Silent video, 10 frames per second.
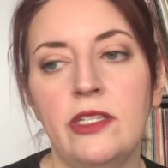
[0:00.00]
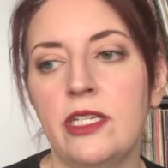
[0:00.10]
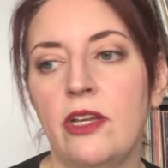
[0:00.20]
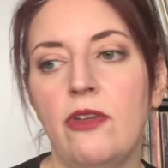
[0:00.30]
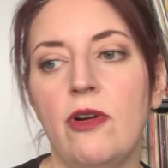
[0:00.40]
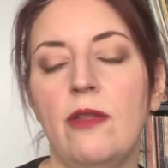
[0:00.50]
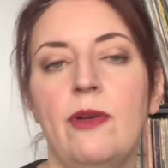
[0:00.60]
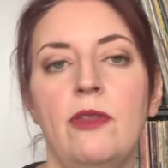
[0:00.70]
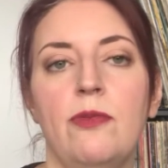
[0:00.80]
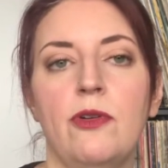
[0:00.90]
and tell you all
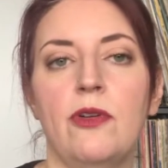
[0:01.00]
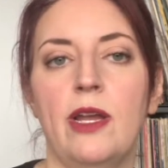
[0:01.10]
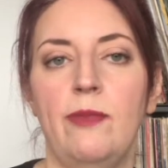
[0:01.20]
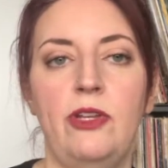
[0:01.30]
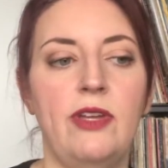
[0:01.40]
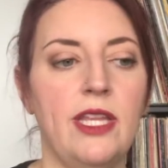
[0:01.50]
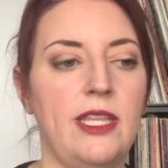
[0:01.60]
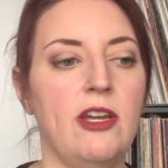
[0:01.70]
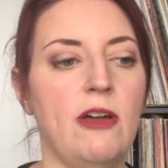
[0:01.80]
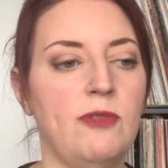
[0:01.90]
about the program, and you get
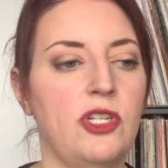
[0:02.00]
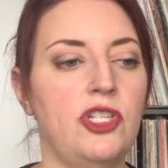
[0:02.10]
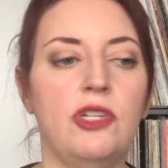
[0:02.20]
the option.